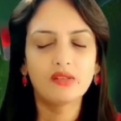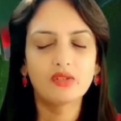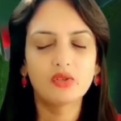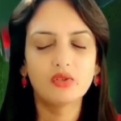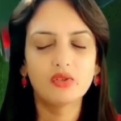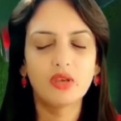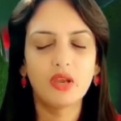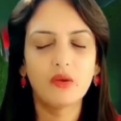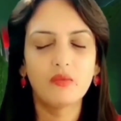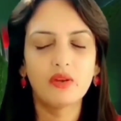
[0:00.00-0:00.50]

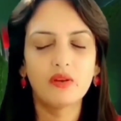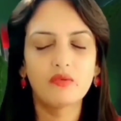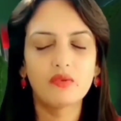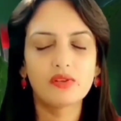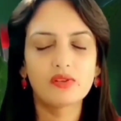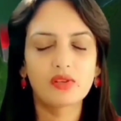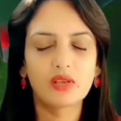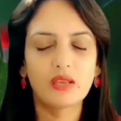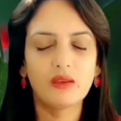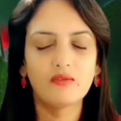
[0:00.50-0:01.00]
And today
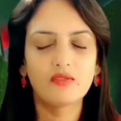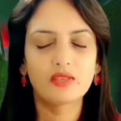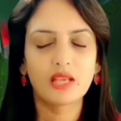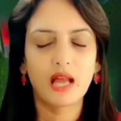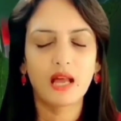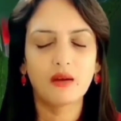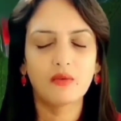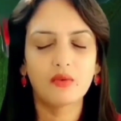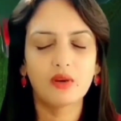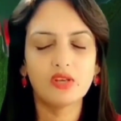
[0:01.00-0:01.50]
we
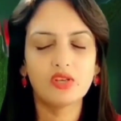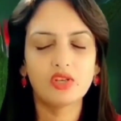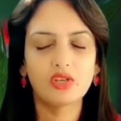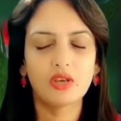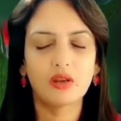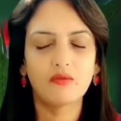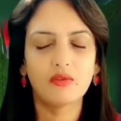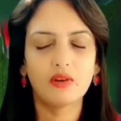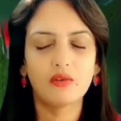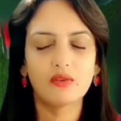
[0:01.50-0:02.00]
receive
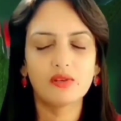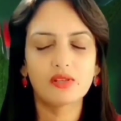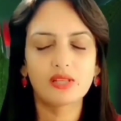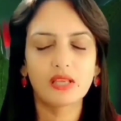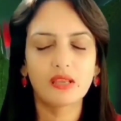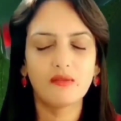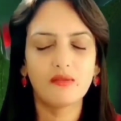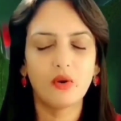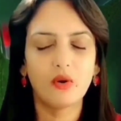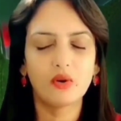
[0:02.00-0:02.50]
salvation. We
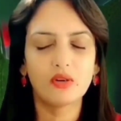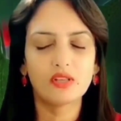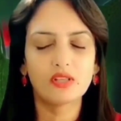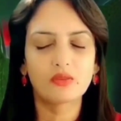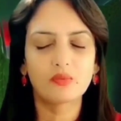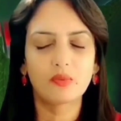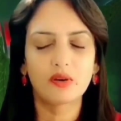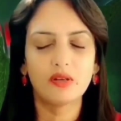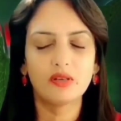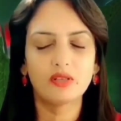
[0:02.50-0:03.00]
receive
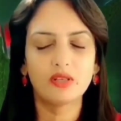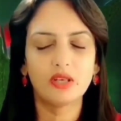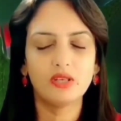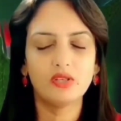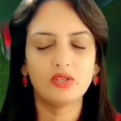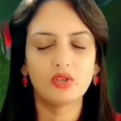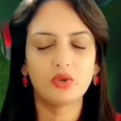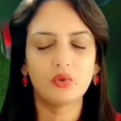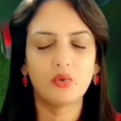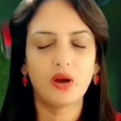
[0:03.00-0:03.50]
Holy
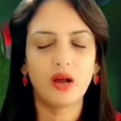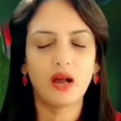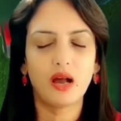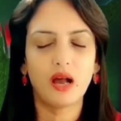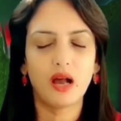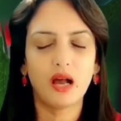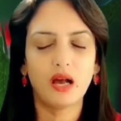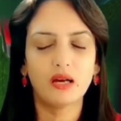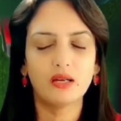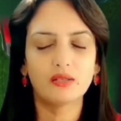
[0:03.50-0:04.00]
Spirit
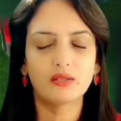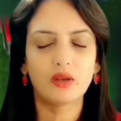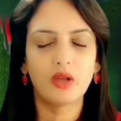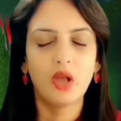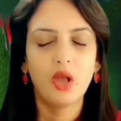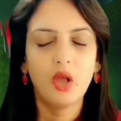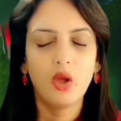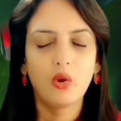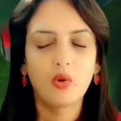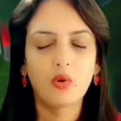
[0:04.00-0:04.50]
into our
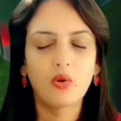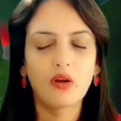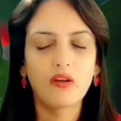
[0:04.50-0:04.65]
heart.